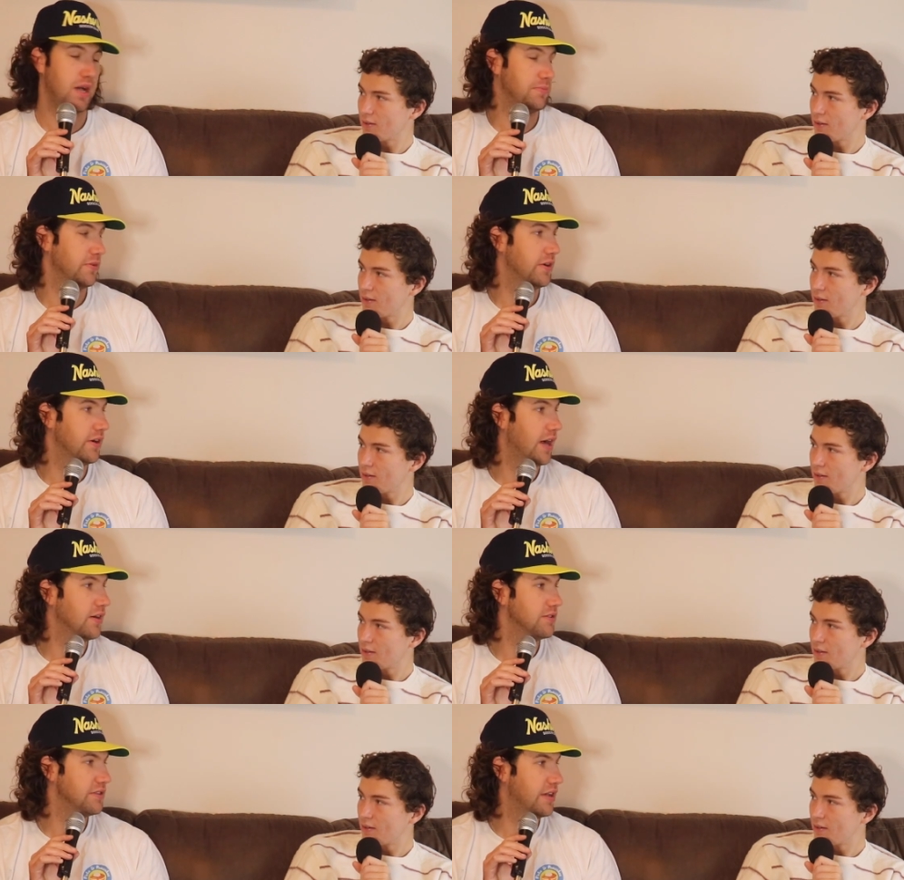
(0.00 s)
Speaker 1: operator
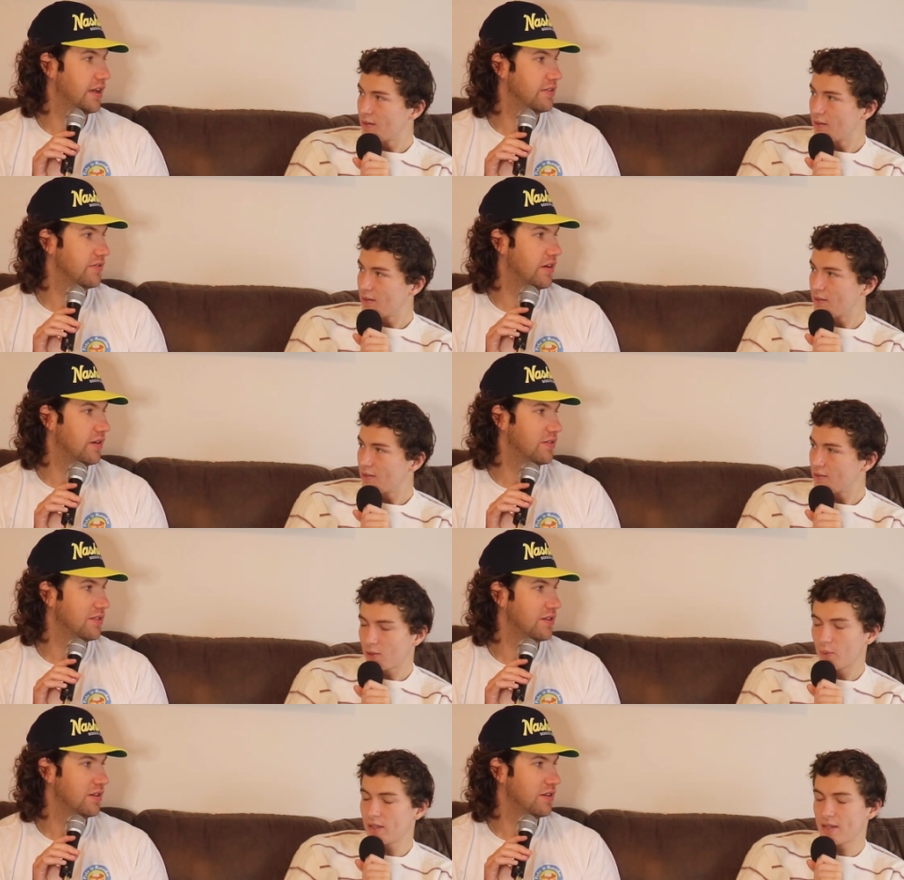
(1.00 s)
hours, yeah. So so
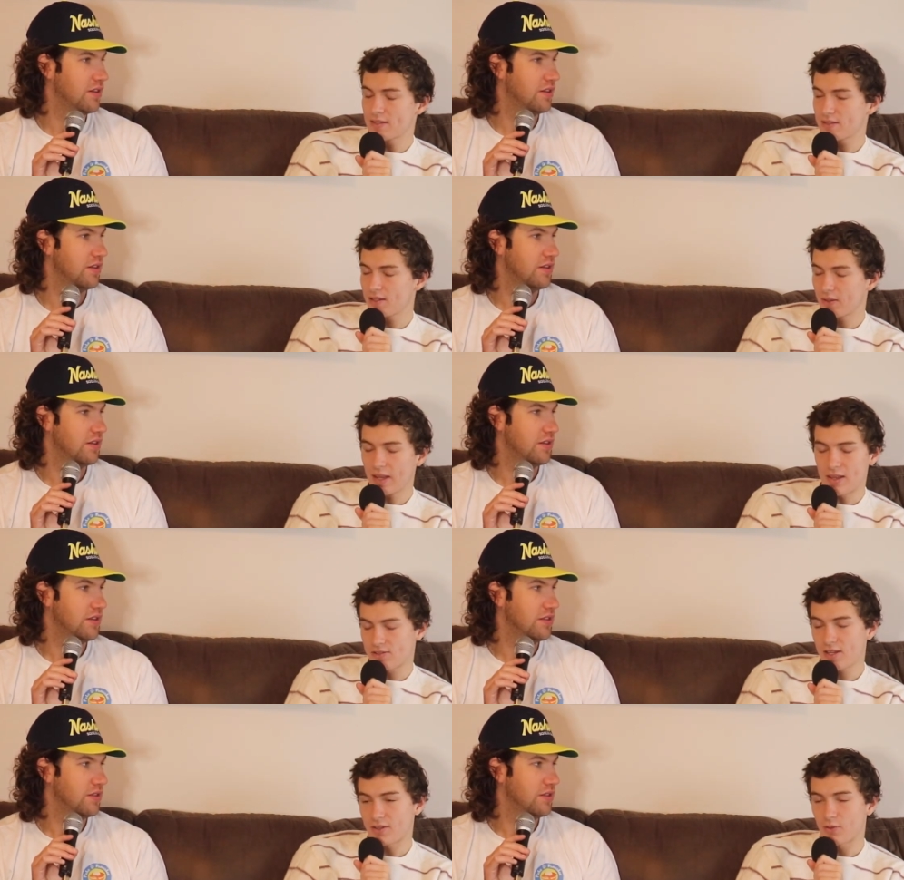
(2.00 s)
we it's yeah. There's
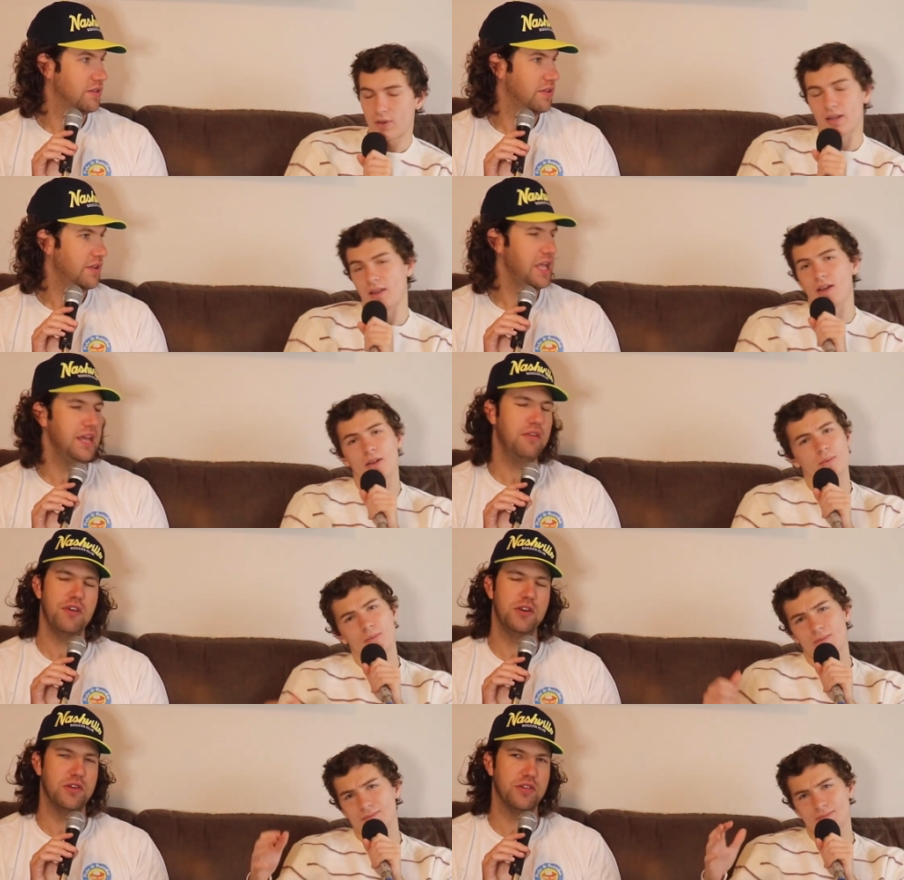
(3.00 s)
nothing to read in there. And if I
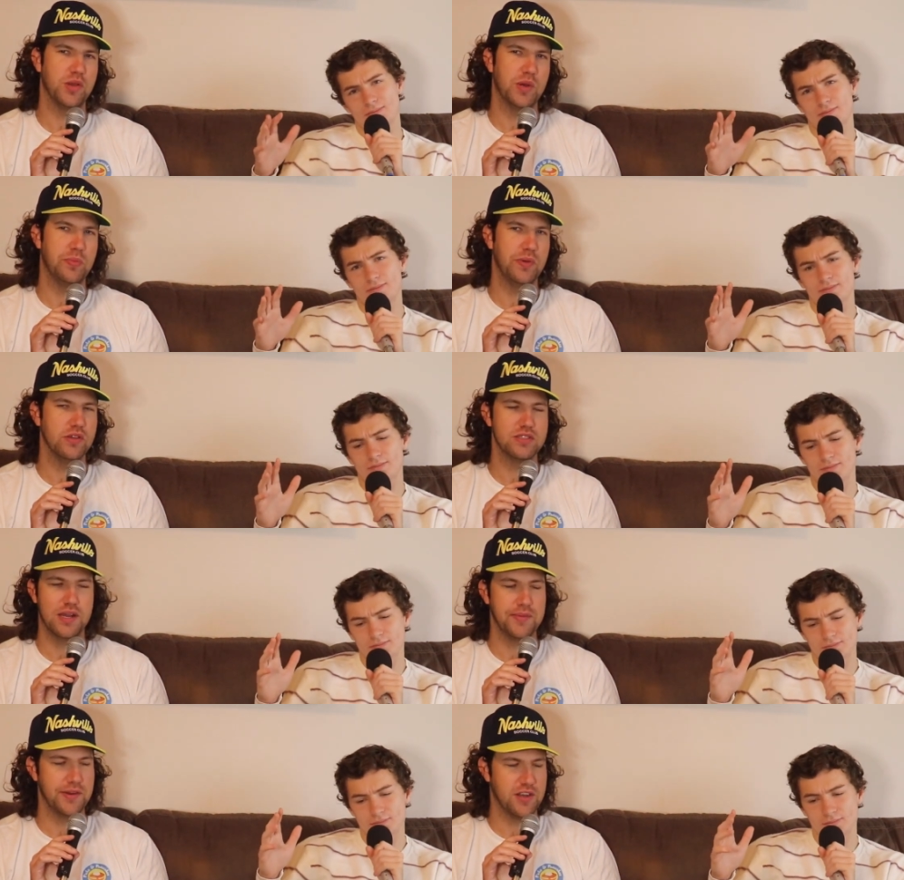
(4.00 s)
know anything about Bill, it's got to
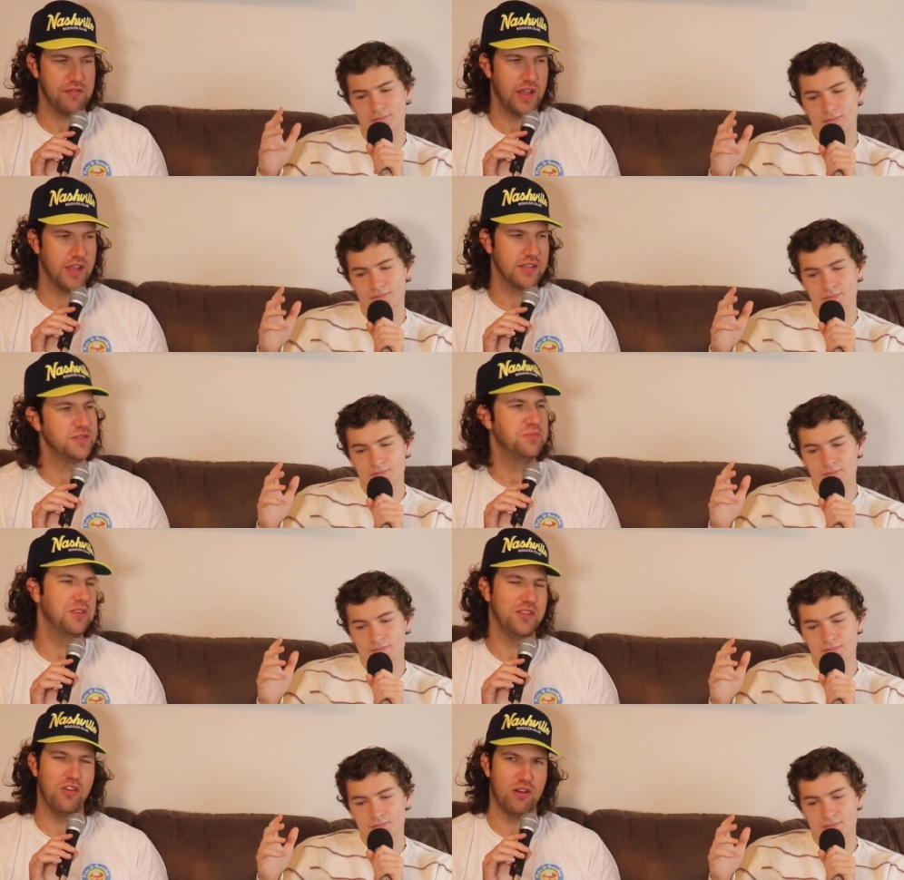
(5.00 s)
be an off day because he'd be in
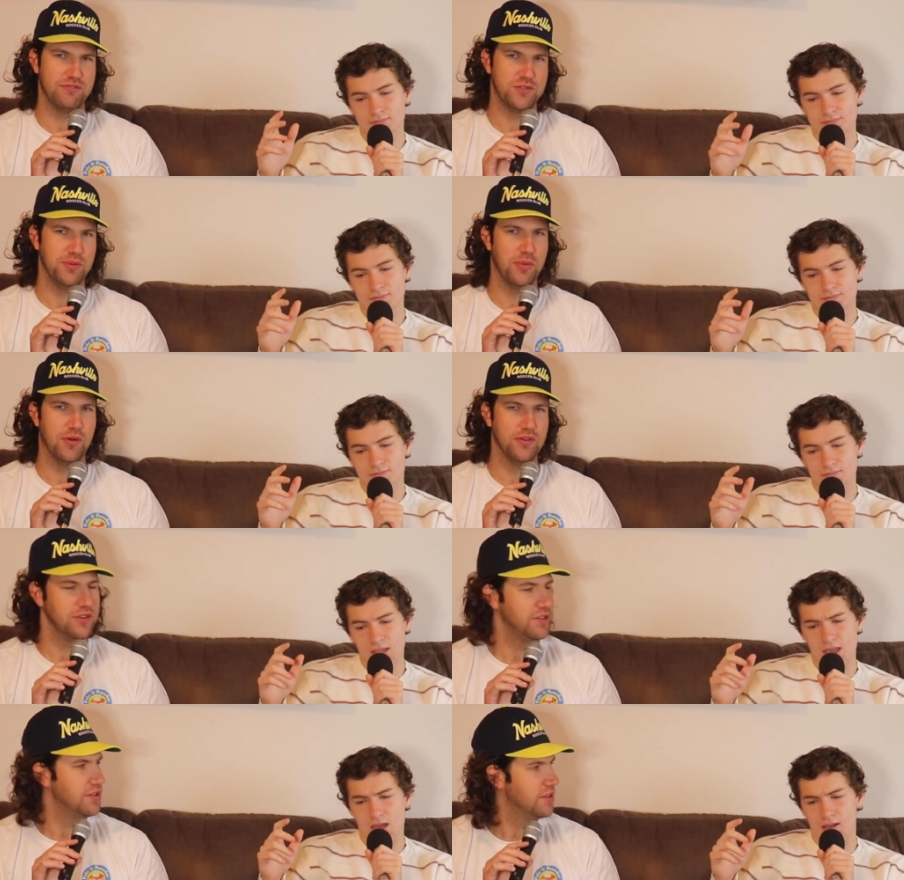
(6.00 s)
the office super early.
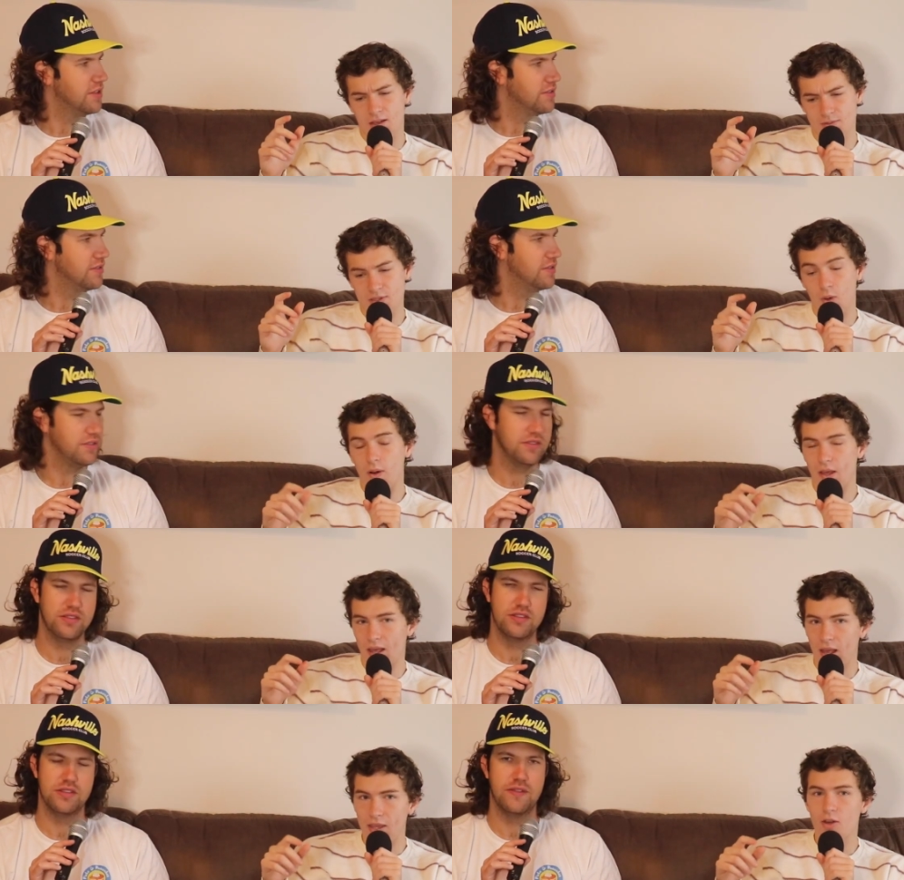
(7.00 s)
Yeah, one hundred percent. Or
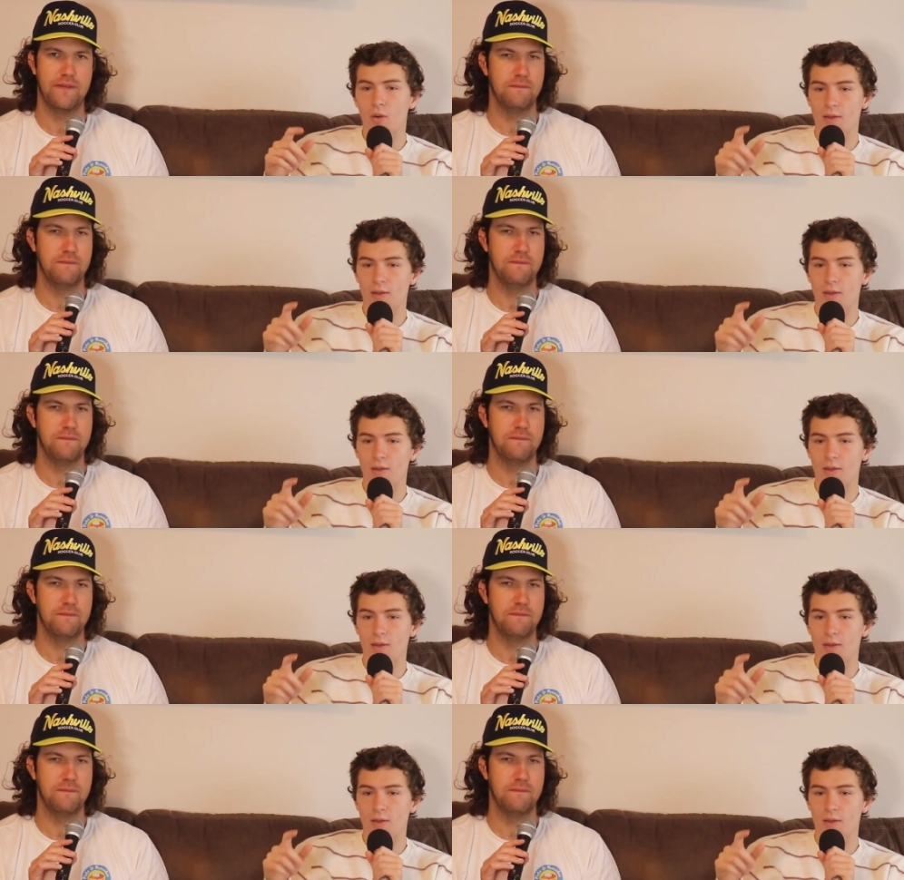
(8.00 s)
you know,